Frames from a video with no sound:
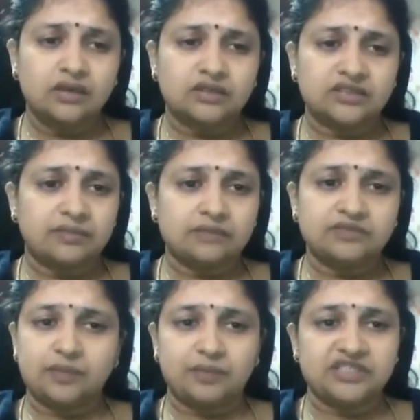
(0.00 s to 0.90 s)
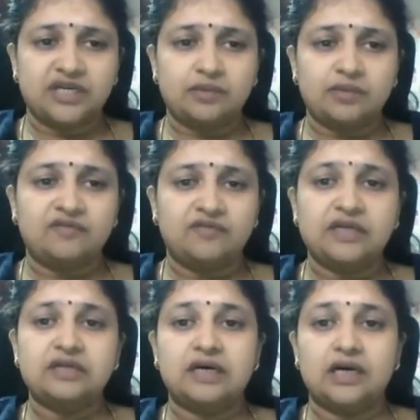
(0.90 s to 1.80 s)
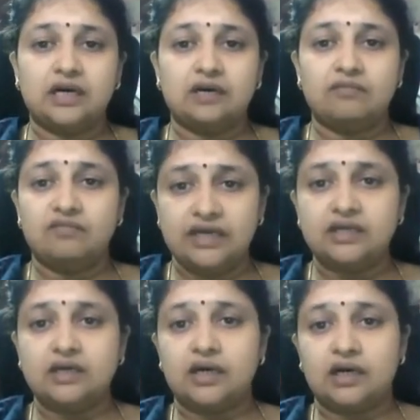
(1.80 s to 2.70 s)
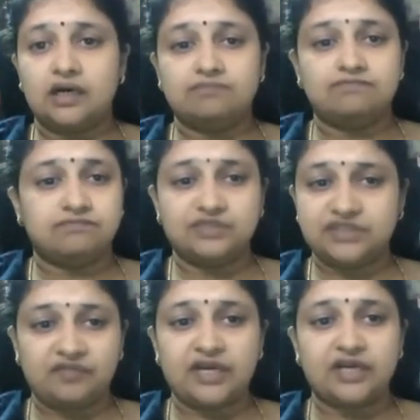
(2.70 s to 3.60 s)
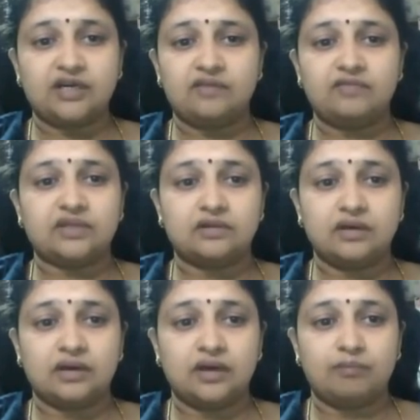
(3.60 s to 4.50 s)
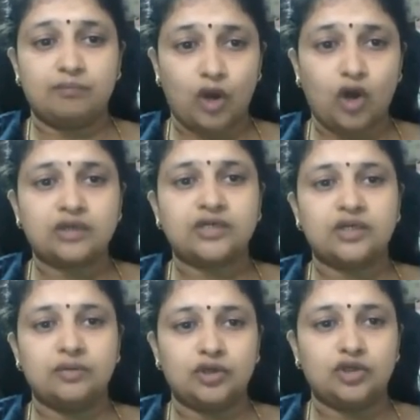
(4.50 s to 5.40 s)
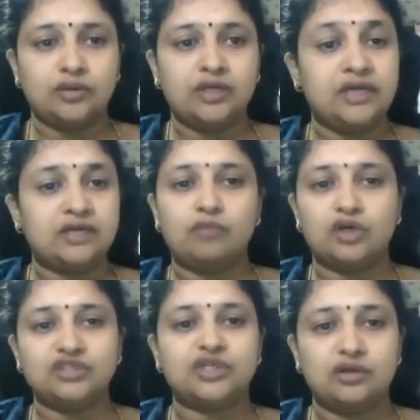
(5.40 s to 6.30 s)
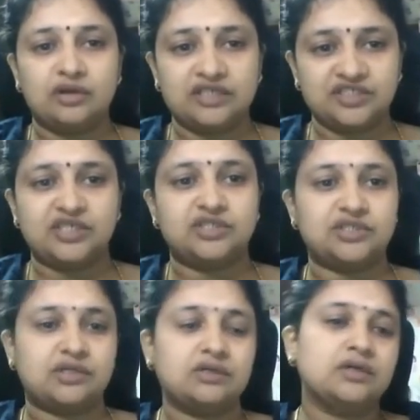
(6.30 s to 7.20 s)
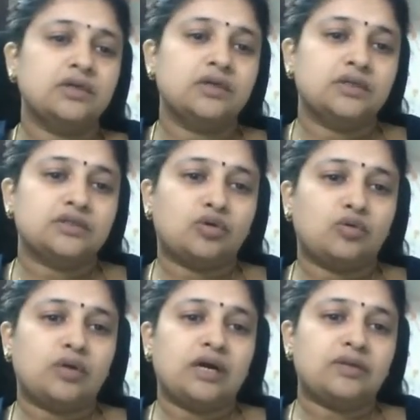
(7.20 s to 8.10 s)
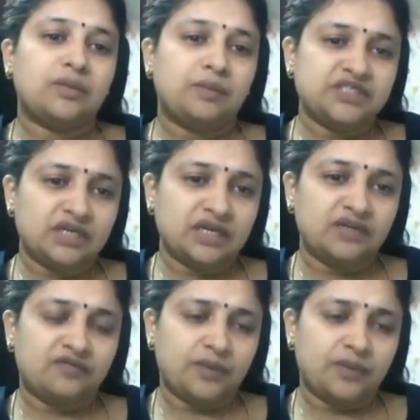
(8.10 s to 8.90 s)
Sometimes the patient even feel very suffocated with blocked heat moisture exchanger. So the patient, if the